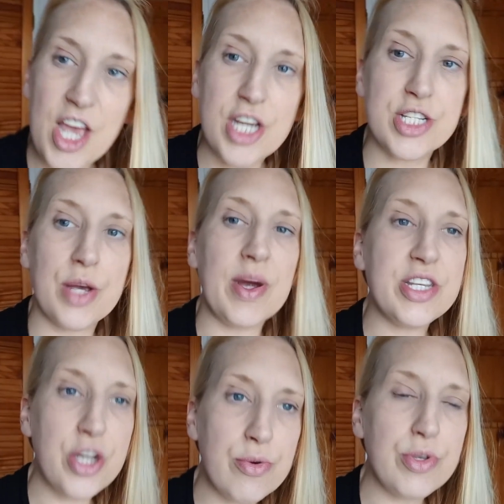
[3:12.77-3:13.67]
so I
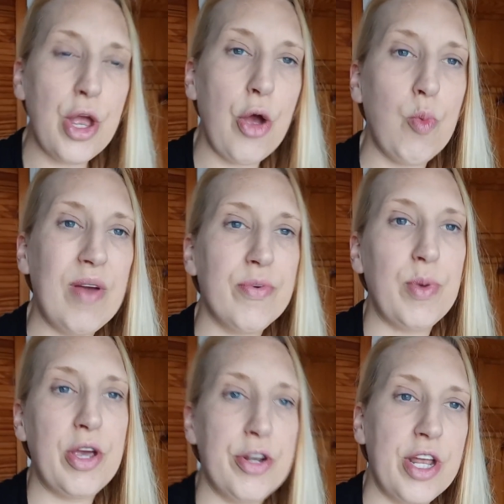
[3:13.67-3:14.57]
don't know whether we're
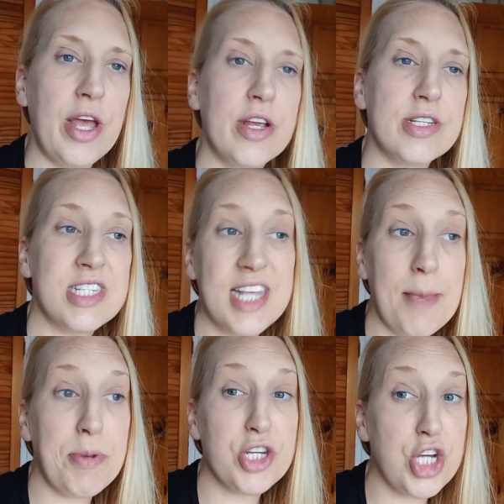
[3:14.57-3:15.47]
going to skip
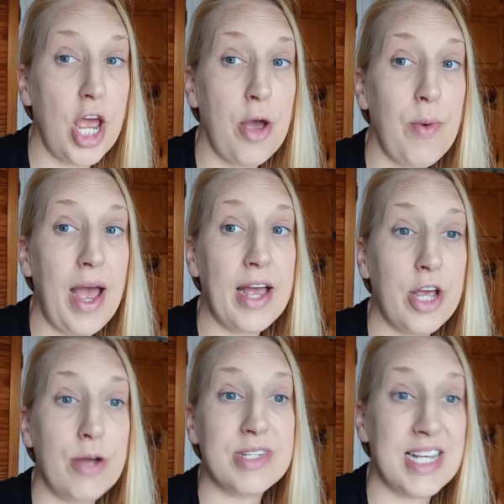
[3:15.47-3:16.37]
a show and
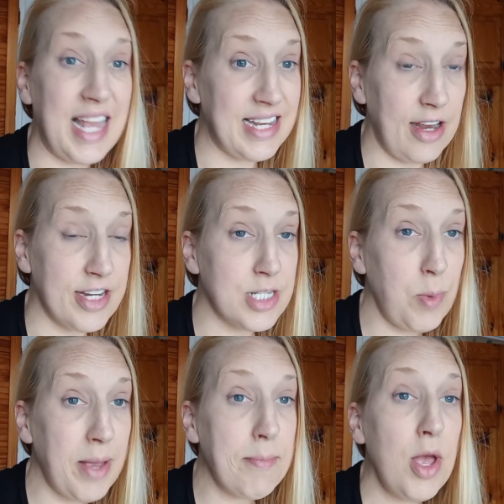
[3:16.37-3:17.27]
go to the late night
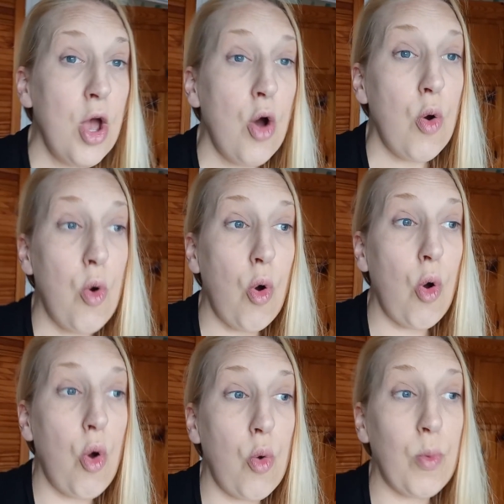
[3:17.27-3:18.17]
swim,
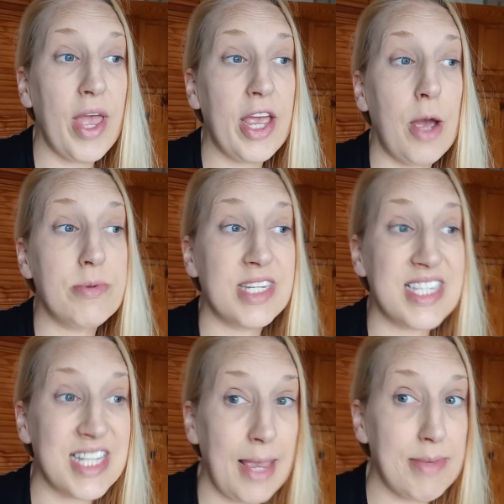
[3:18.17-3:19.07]
or we're going to
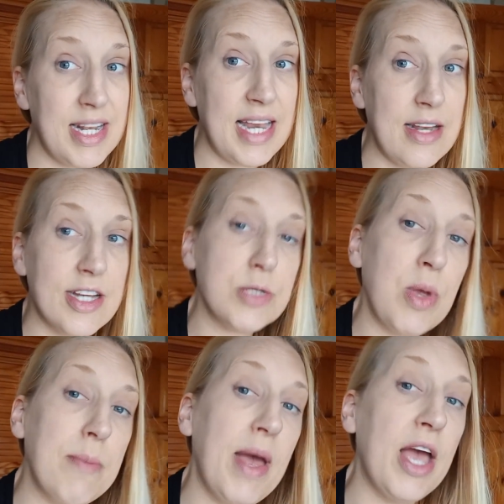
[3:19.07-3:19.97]
skip the late night
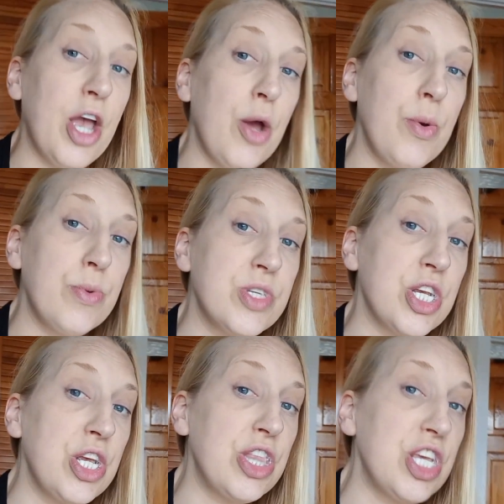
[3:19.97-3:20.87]
swim and go
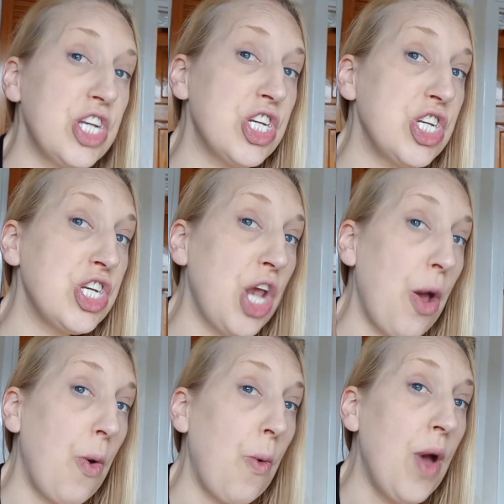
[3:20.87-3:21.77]
to the
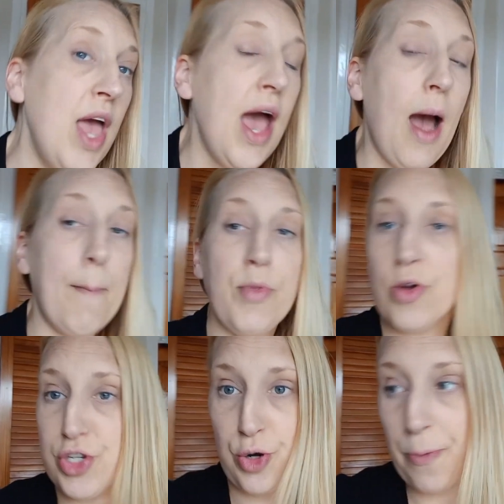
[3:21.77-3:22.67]
show. I'm not
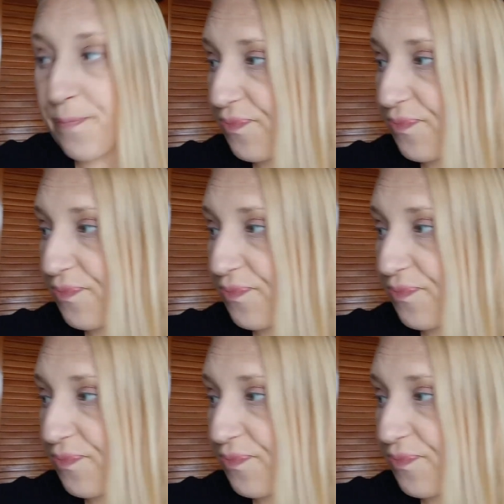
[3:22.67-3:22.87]
sure.